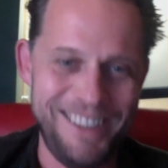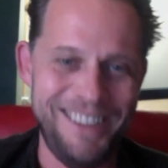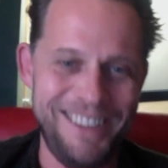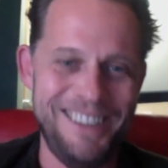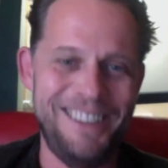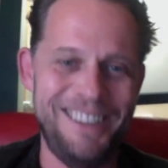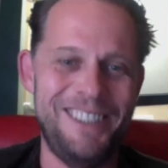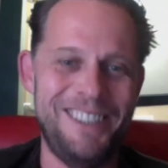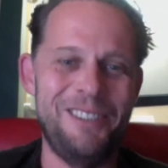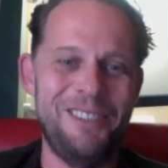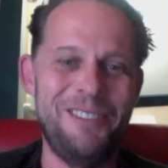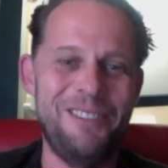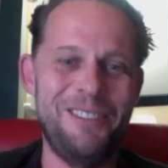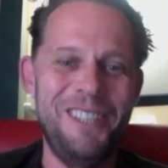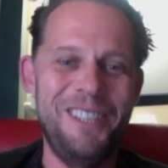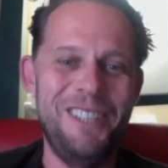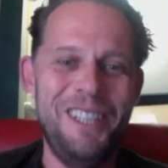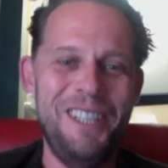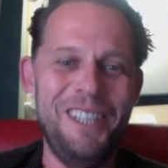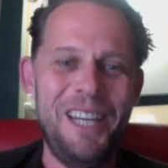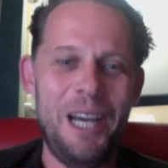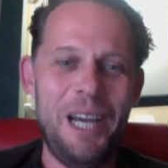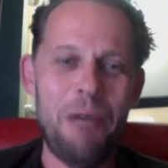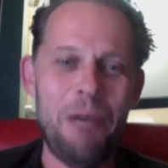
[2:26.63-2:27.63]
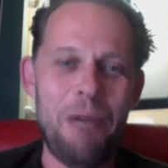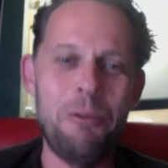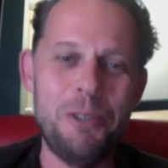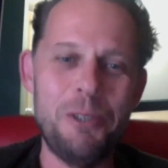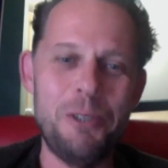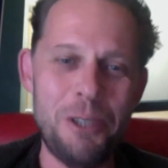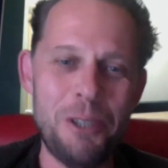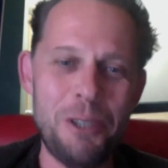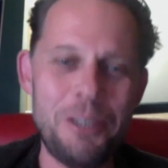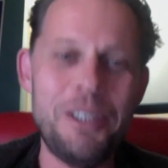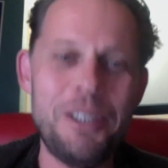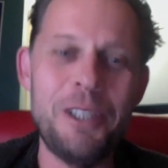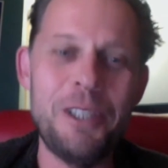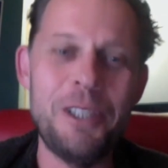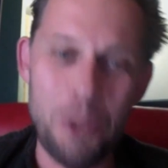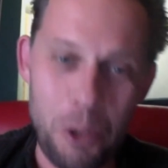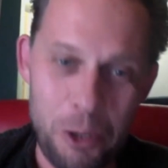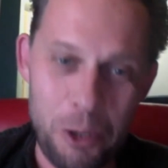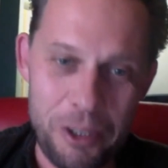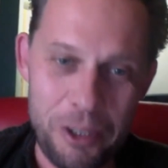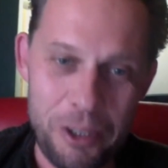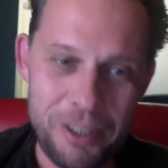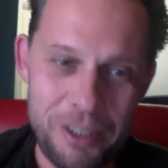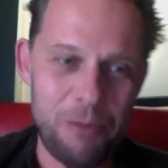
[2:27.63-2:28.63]
so I was not
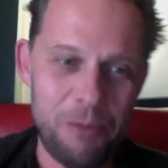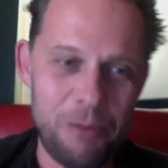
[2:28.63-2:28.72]
ignored.